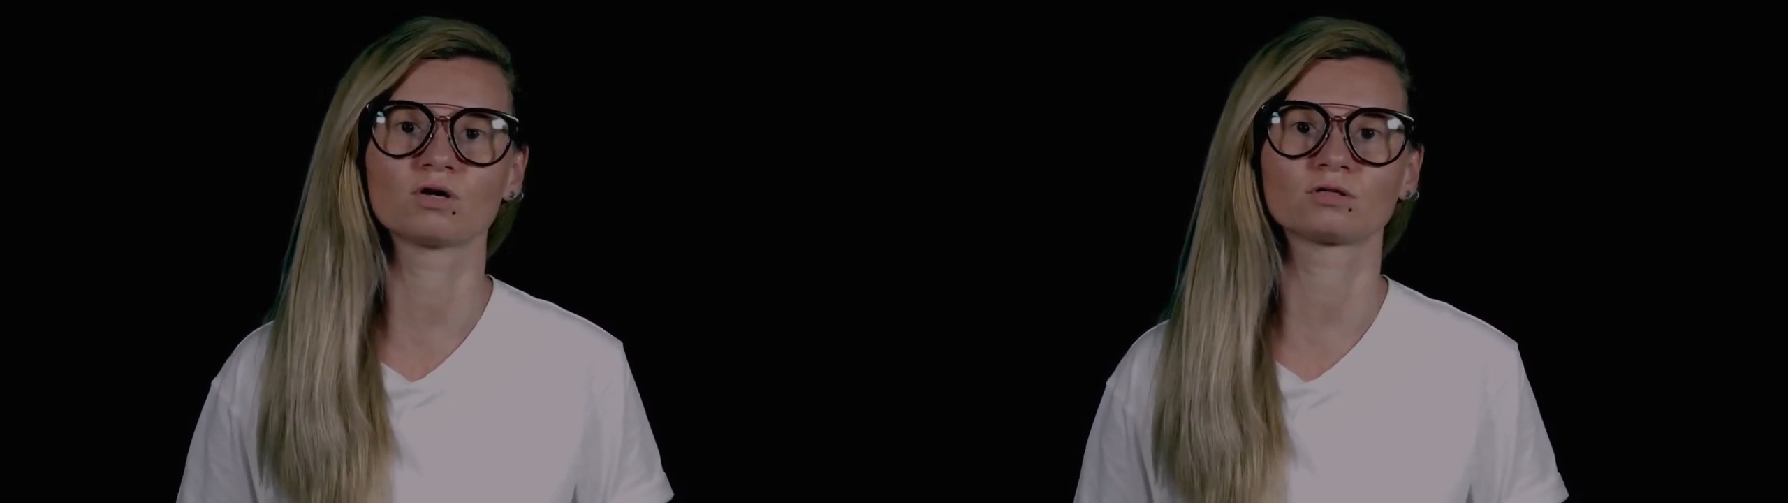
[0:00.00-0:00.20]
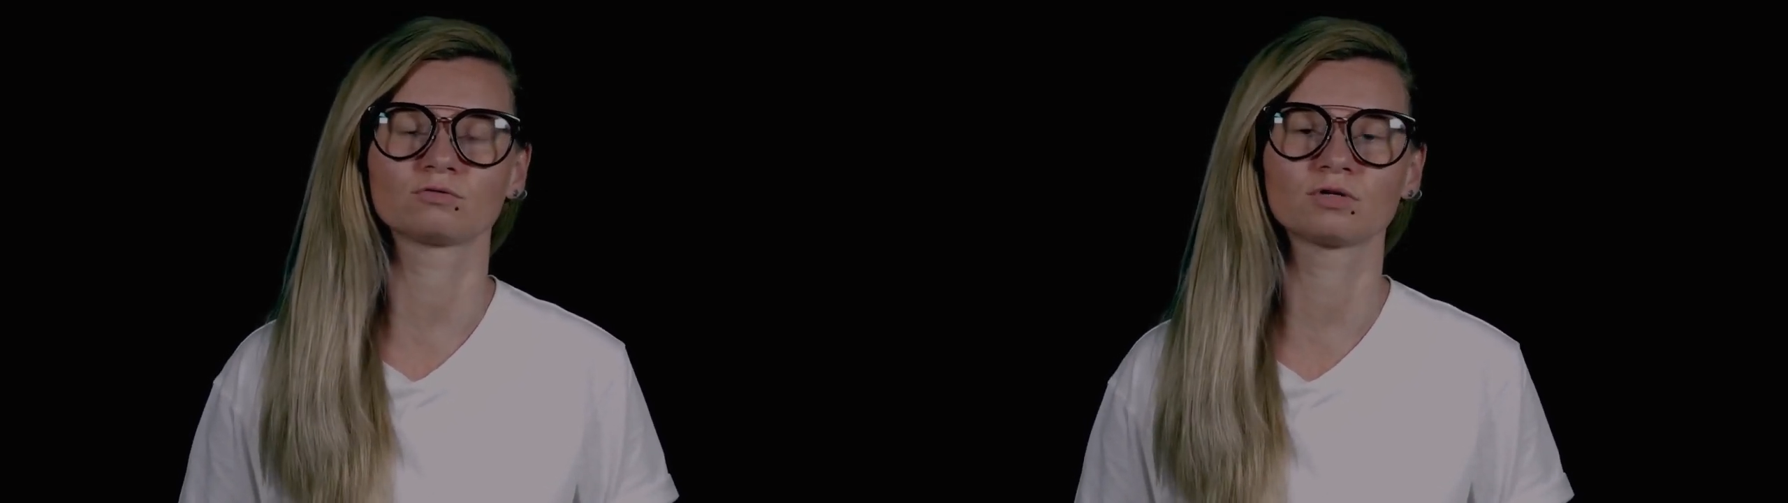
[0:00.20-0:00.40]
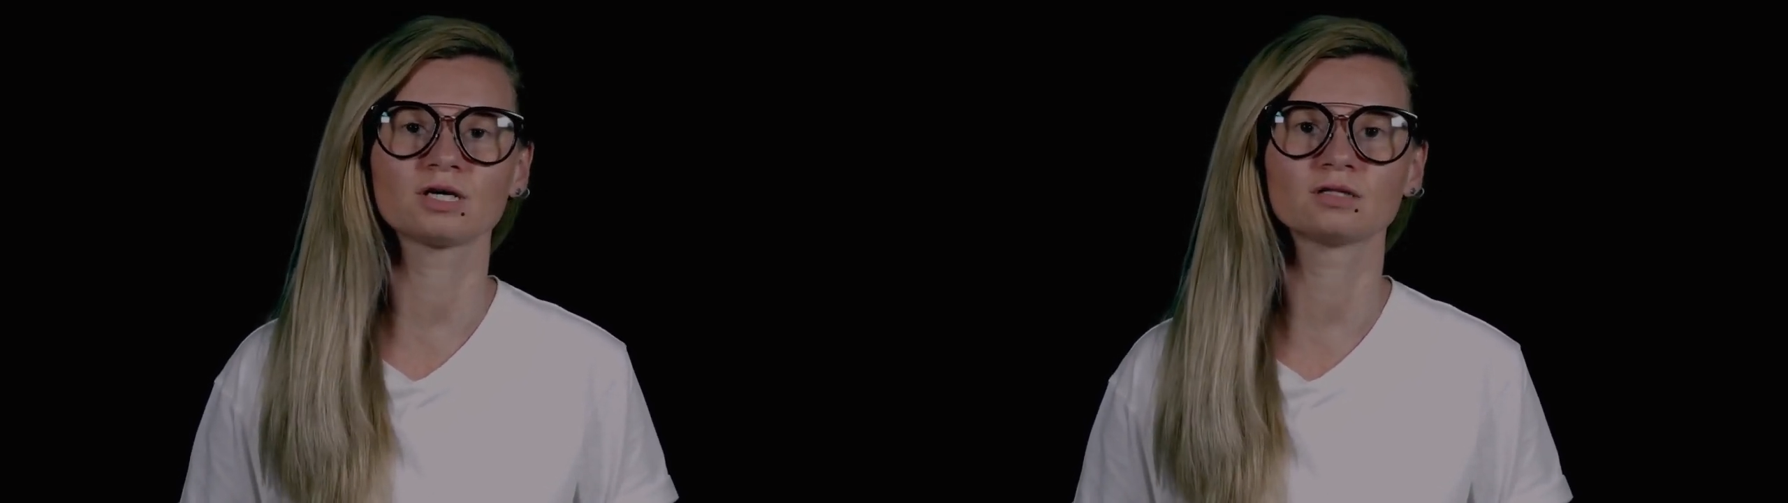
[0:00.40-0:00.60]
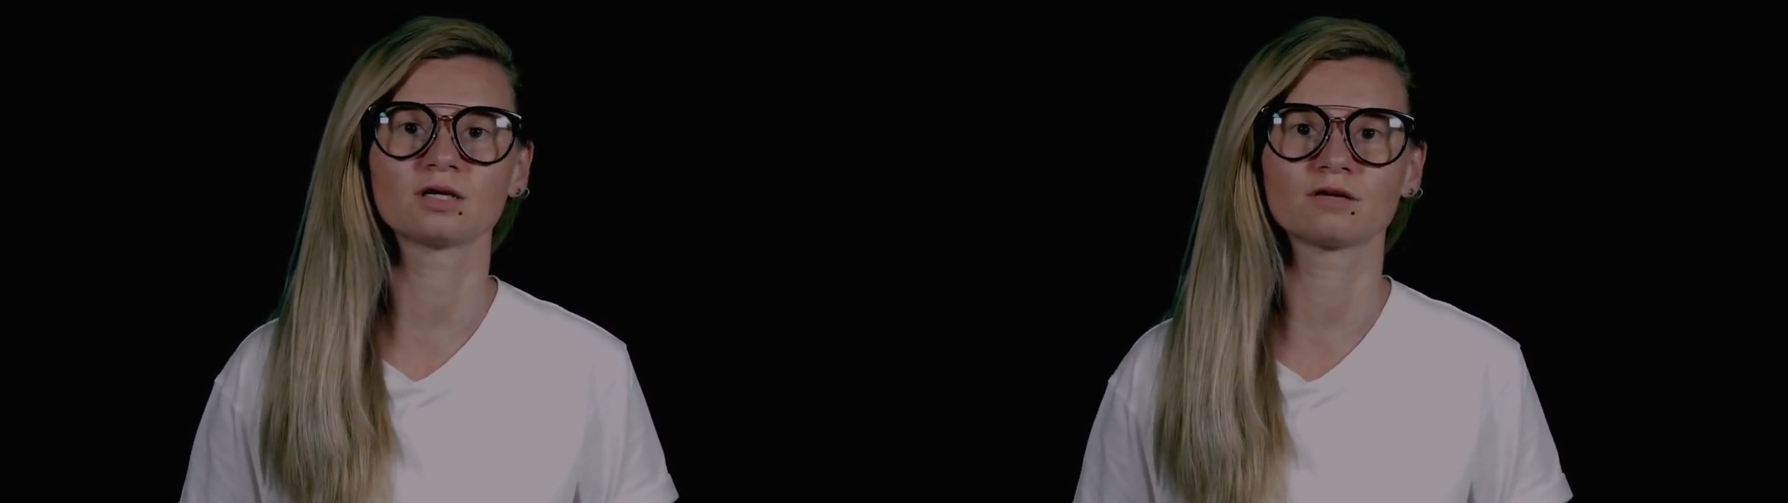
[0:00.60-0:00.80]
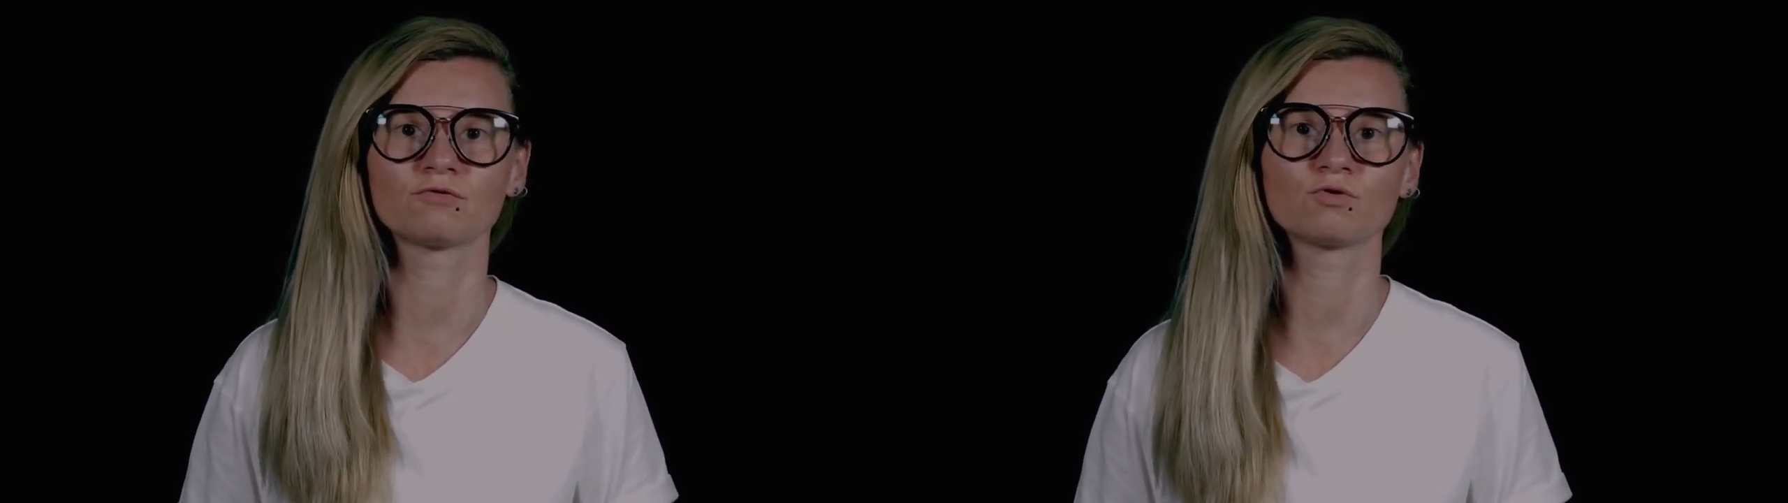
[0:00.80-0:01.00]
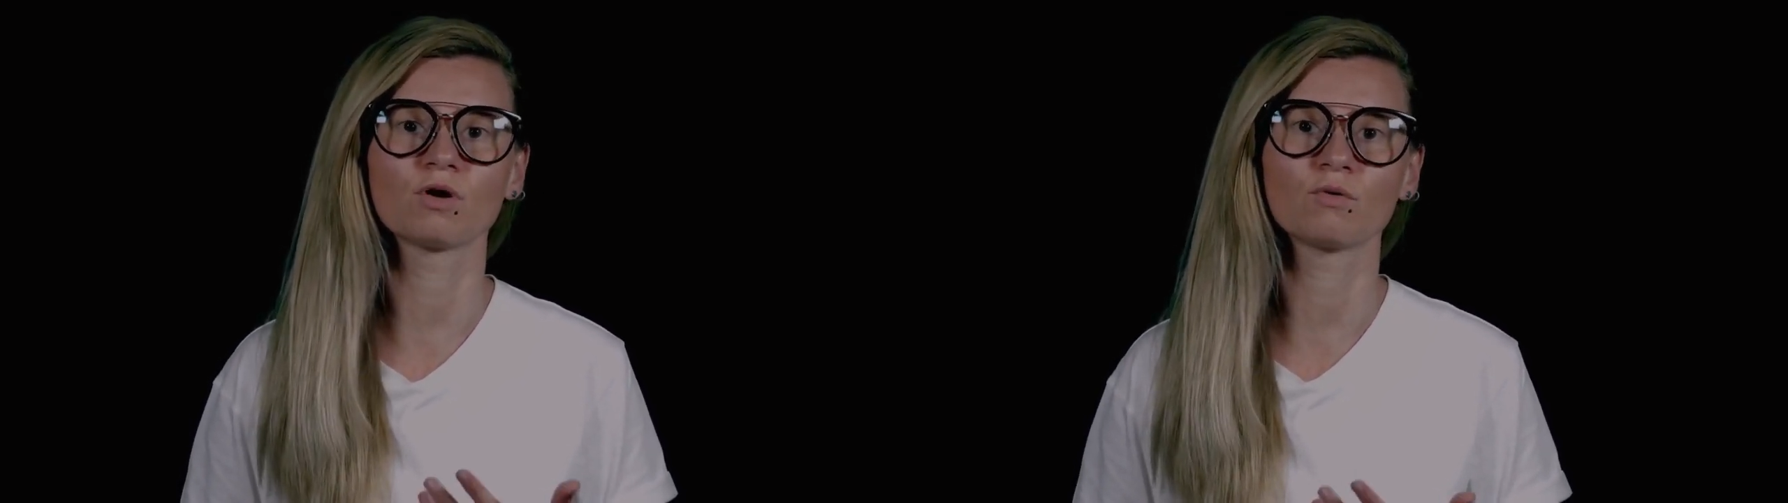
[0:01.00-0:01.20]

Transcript: work together, if you,